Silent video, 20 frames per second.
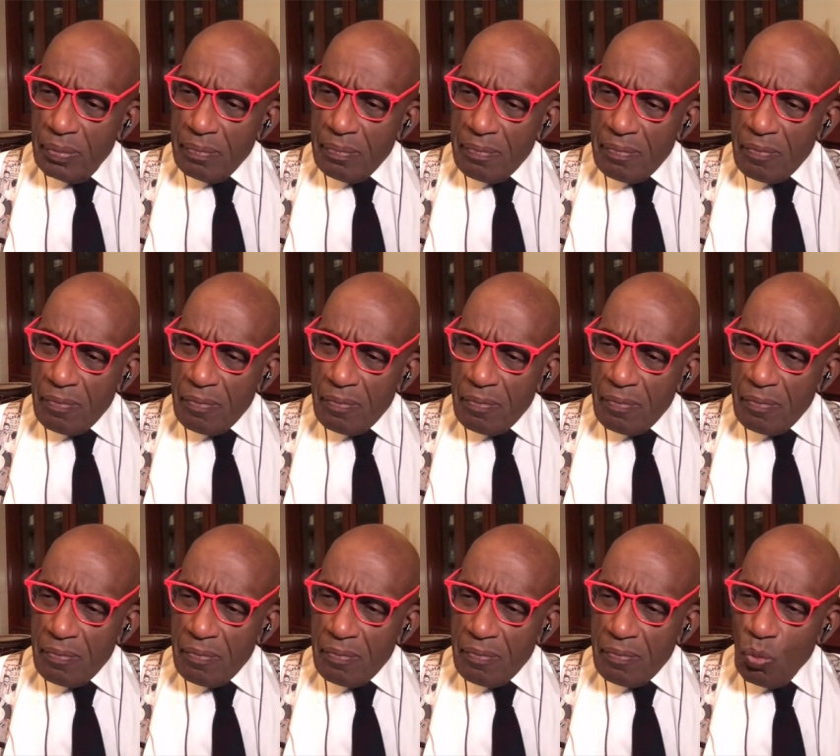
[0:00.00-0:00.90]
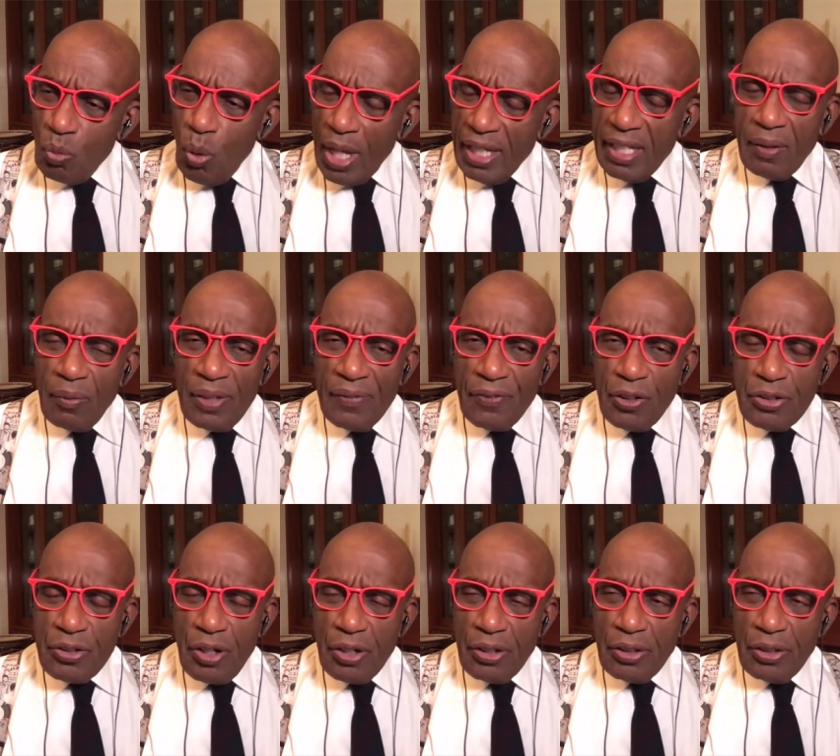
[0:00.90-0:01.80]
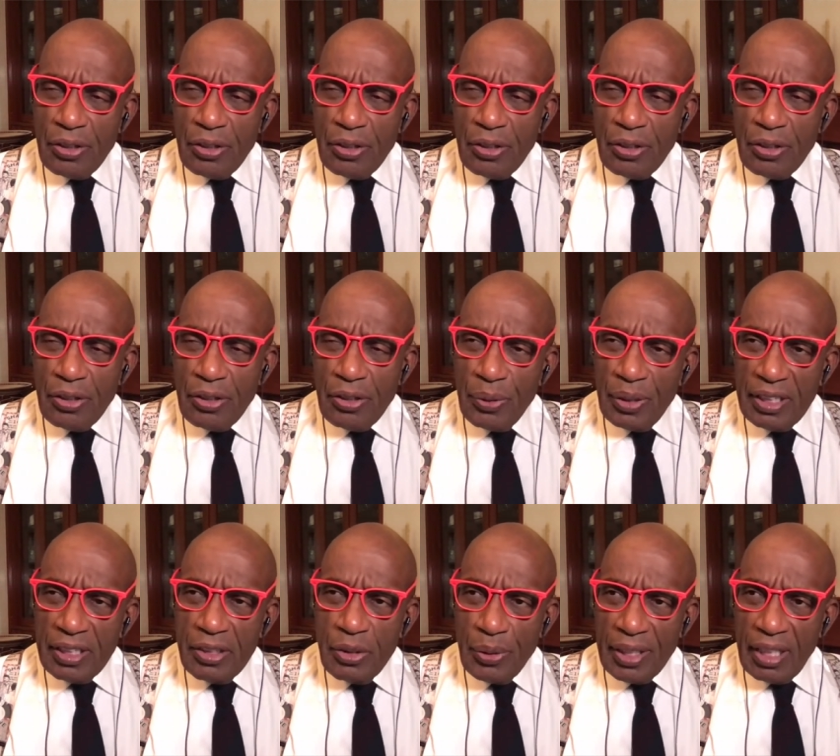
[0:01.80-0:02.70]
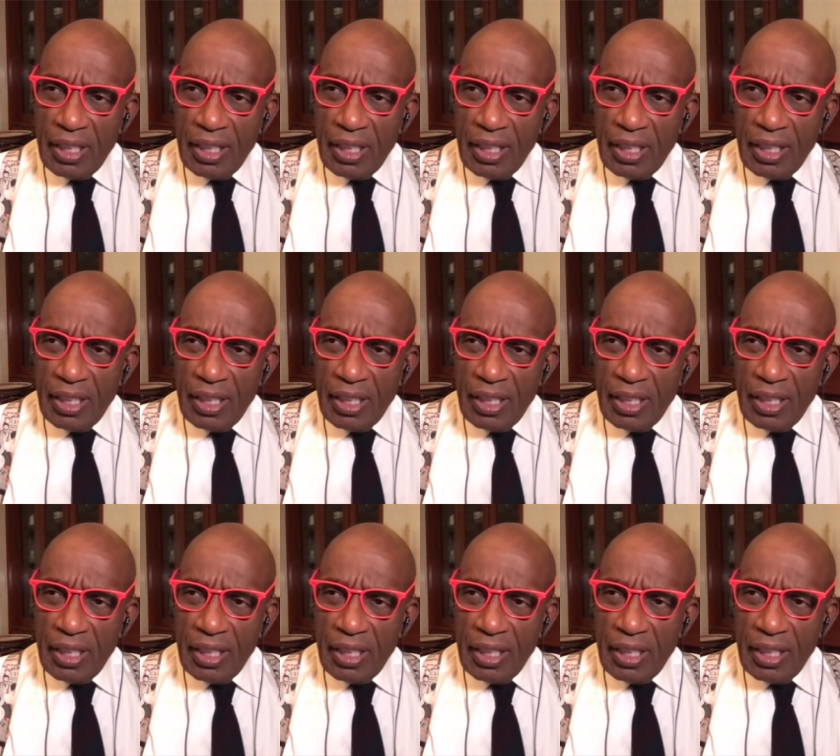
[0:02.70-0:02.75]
when we first started really doing a lot of